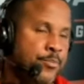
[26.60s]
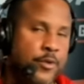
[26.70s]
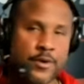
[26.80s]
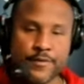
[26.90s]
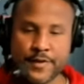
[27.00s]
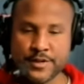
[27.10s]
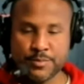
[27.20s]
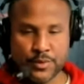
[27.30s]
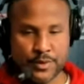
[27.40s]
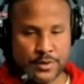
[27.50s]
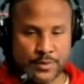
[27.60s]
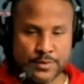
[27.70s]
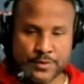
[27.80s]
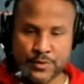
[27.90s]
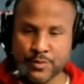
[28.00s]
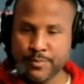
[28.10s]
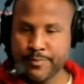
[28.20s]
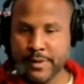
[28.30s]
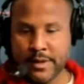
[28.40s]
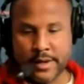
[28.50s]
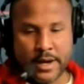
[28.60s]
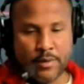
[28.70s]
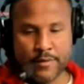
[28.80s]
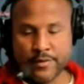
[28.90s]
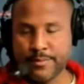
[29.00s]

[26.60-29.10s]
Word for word: uh, Facebook, YouTube However,